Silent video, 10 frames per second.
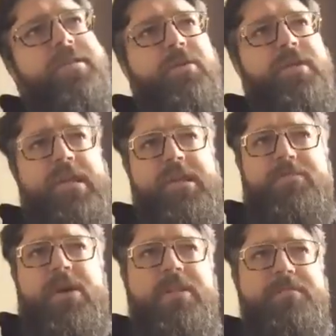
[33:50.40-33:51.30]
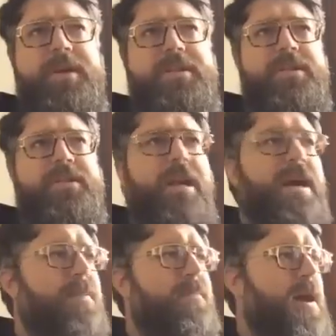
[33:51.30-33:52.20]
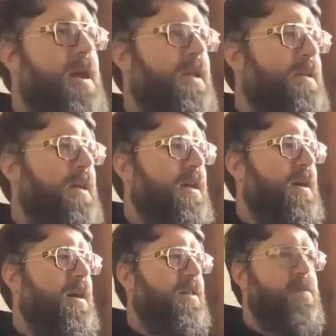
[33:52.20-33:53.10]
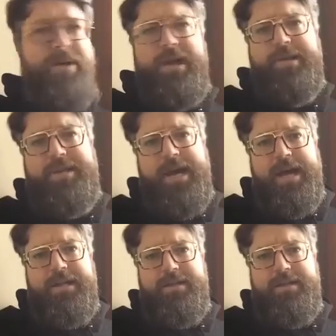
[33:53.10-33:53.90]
this is a part of the business that I'm not the best at.